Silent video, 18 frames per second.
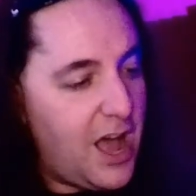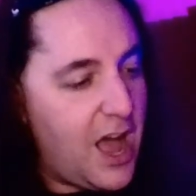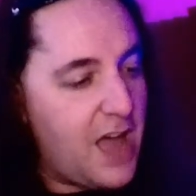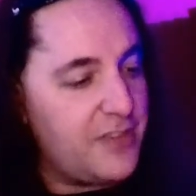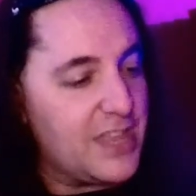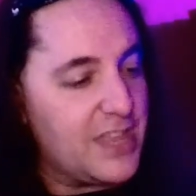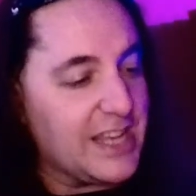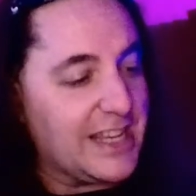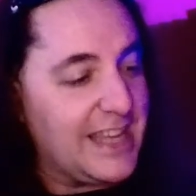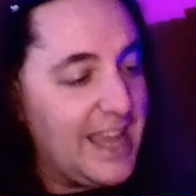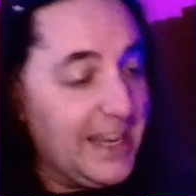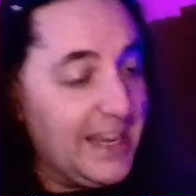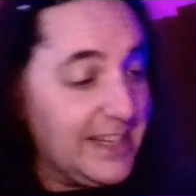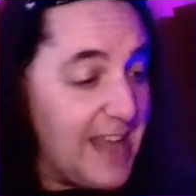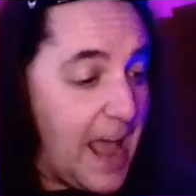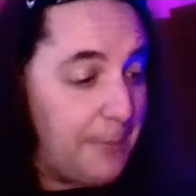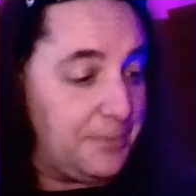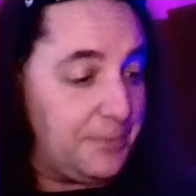They
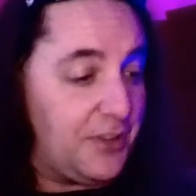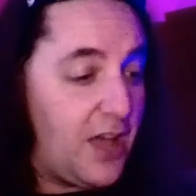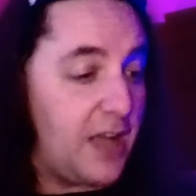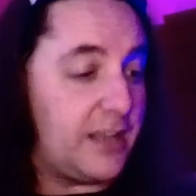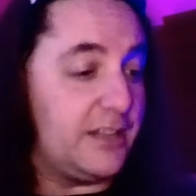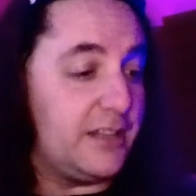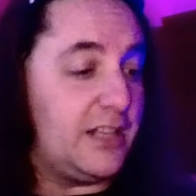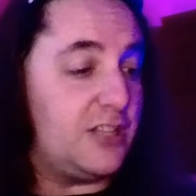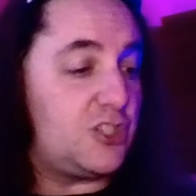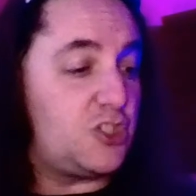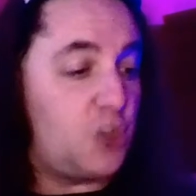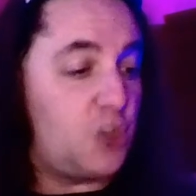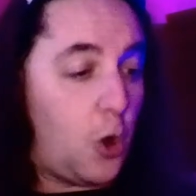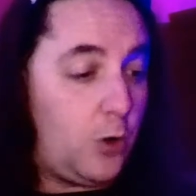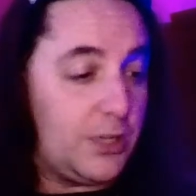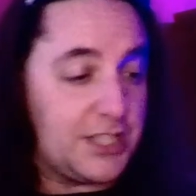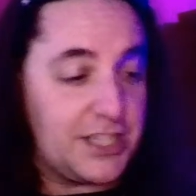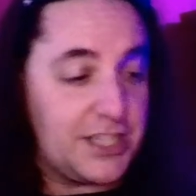kidnapped Doug and they
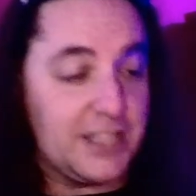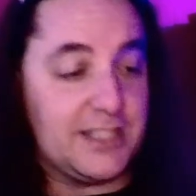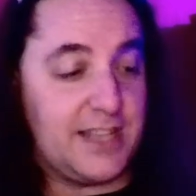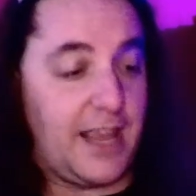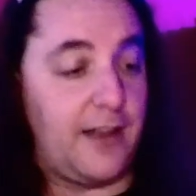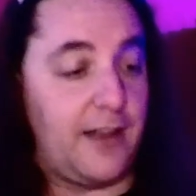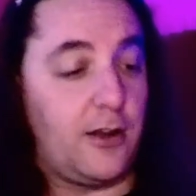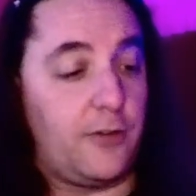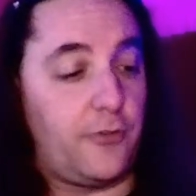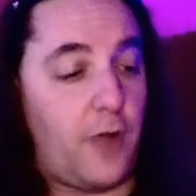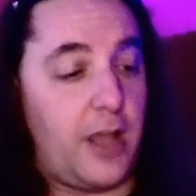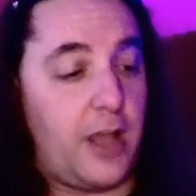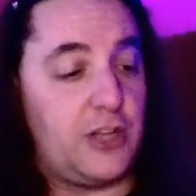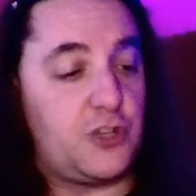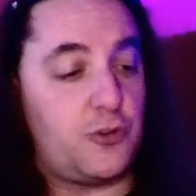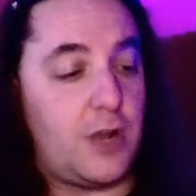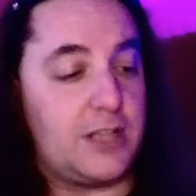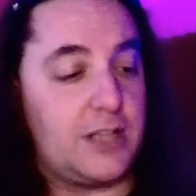stole his container of
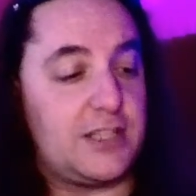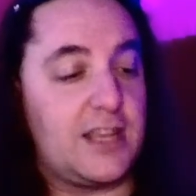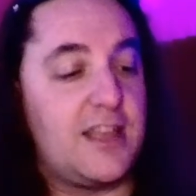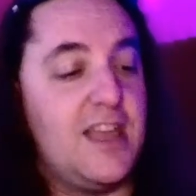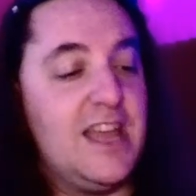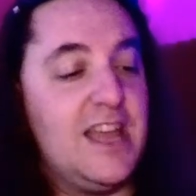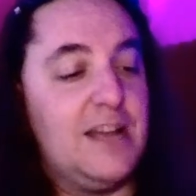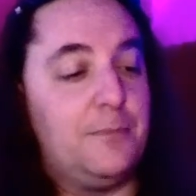ranch dressing,